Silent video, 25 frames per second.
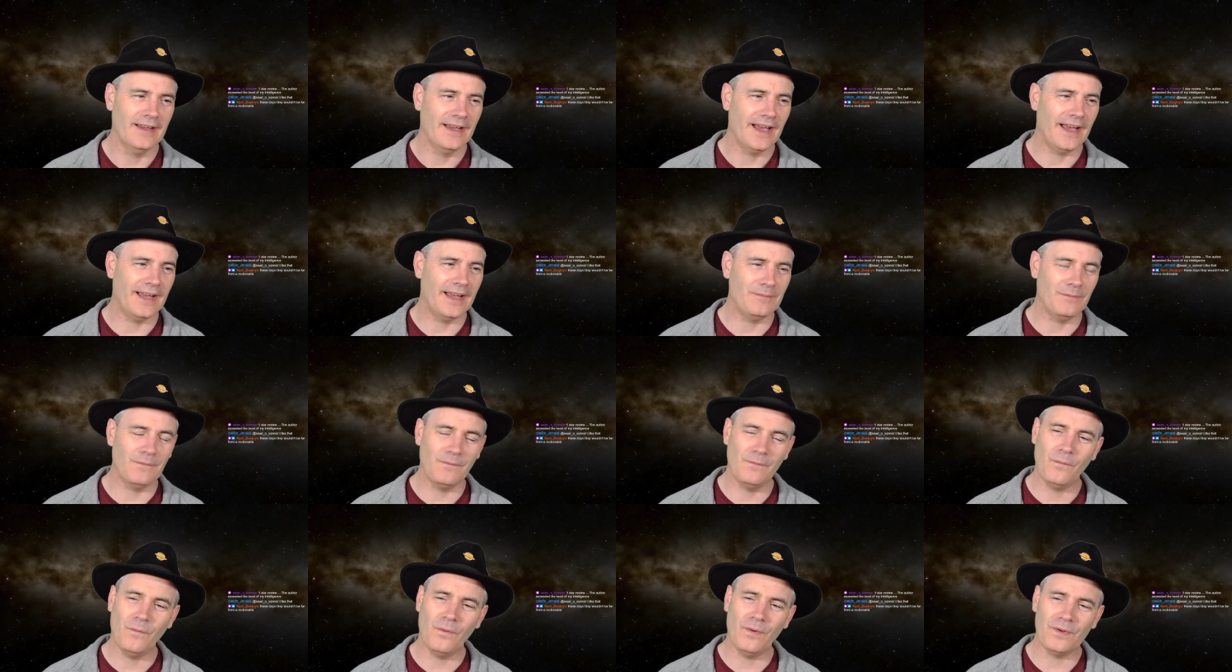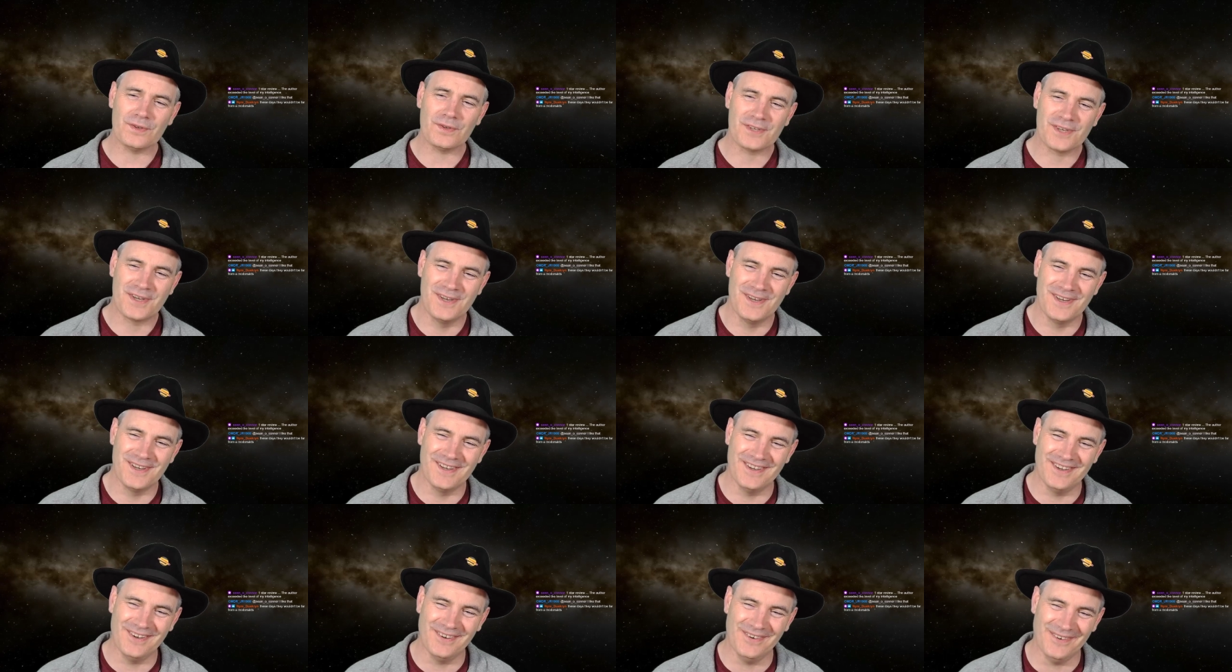And what's
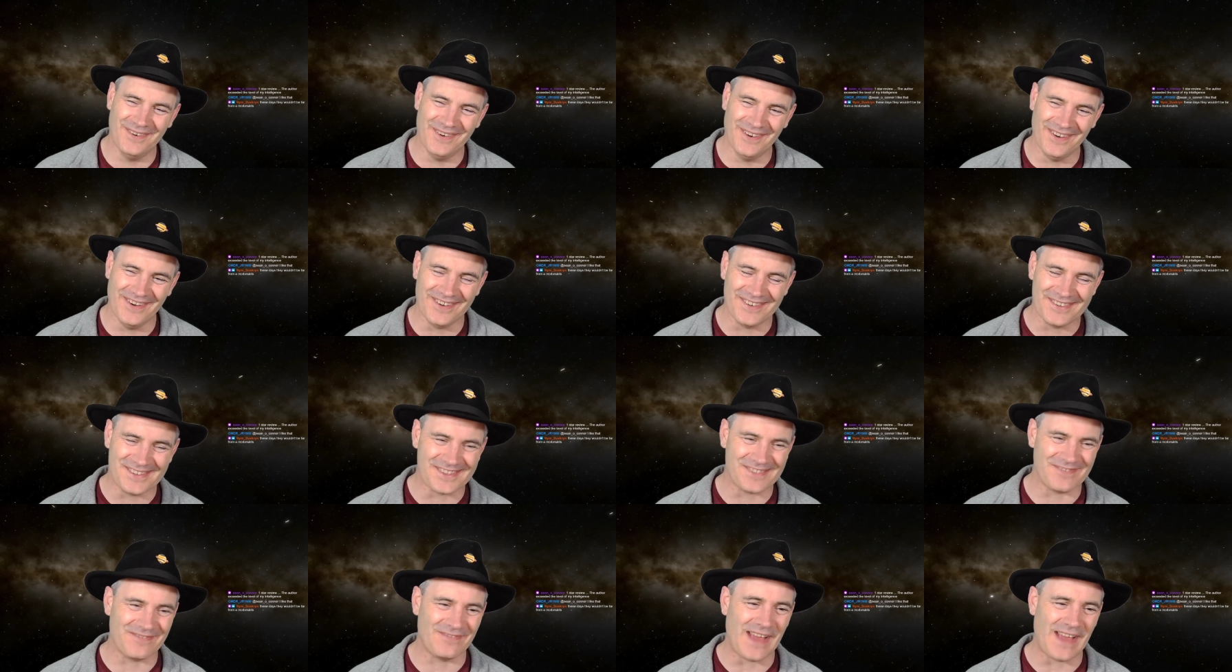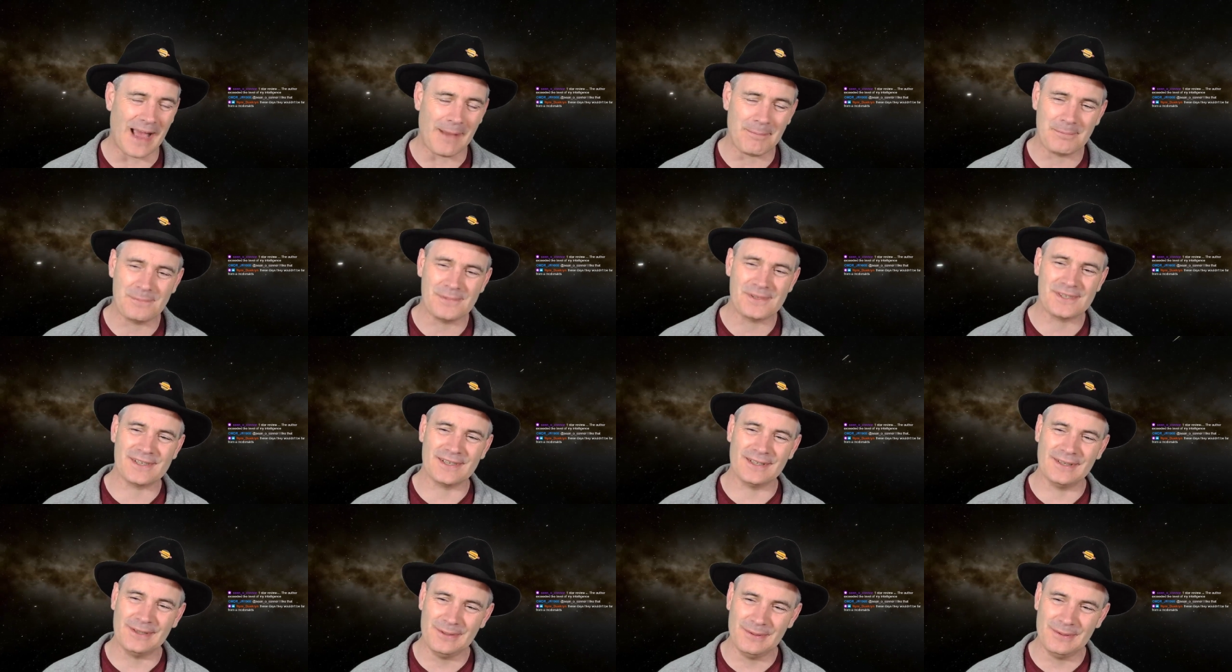
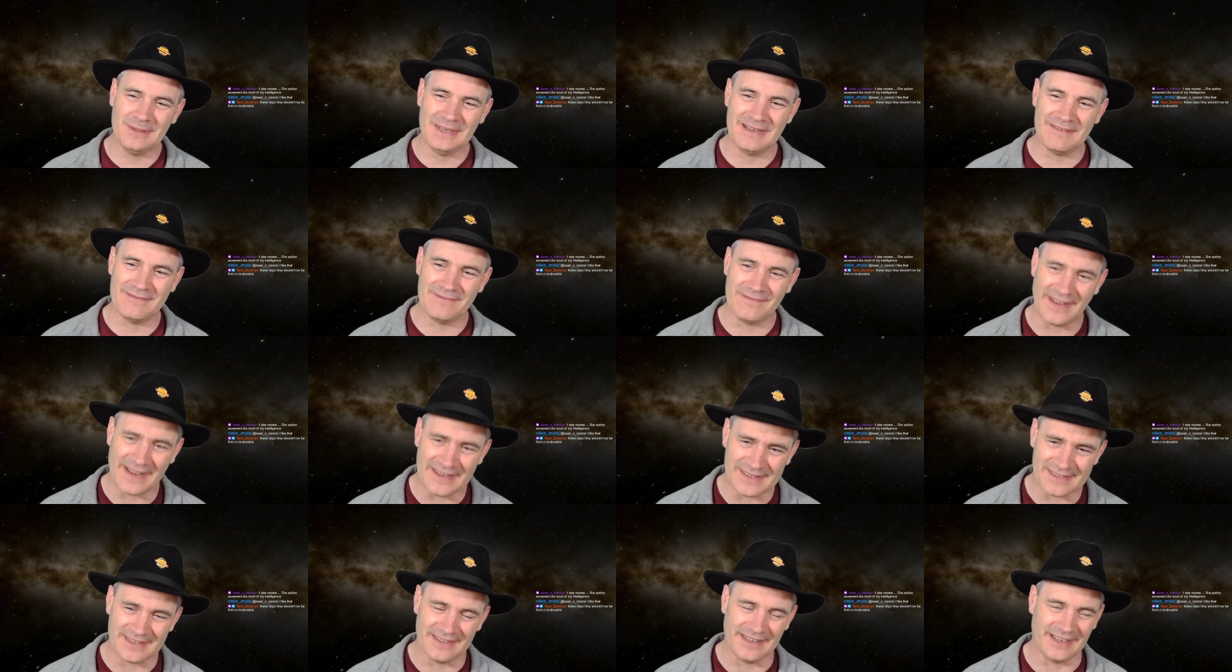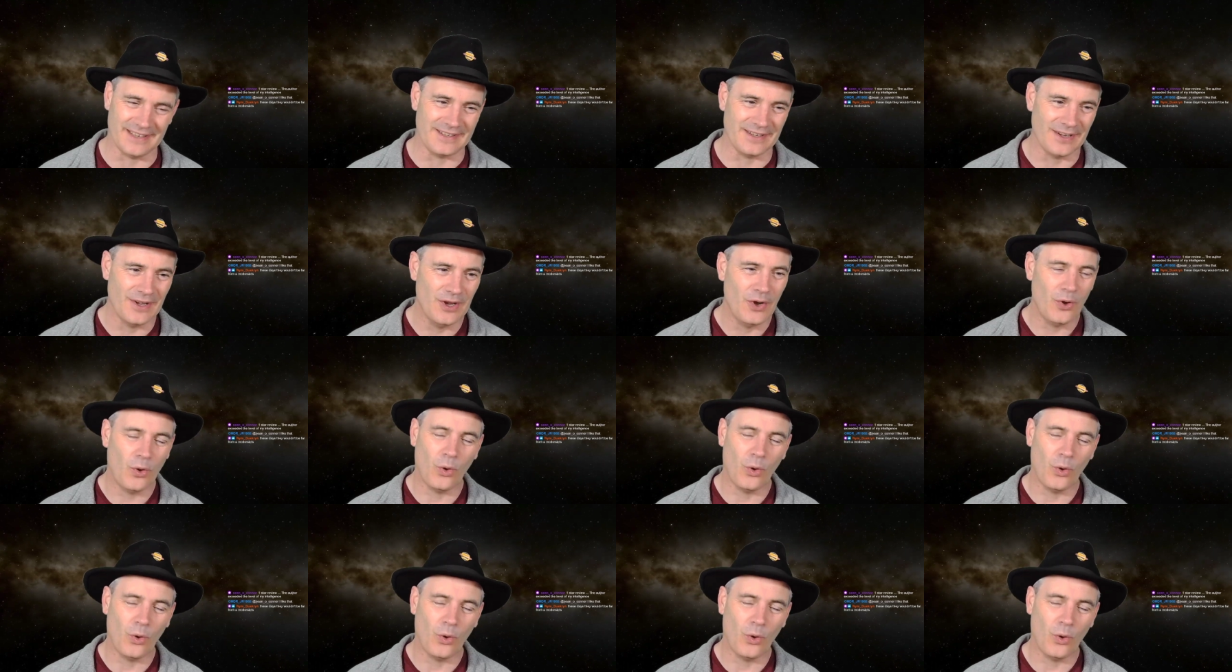absolutely fascinating,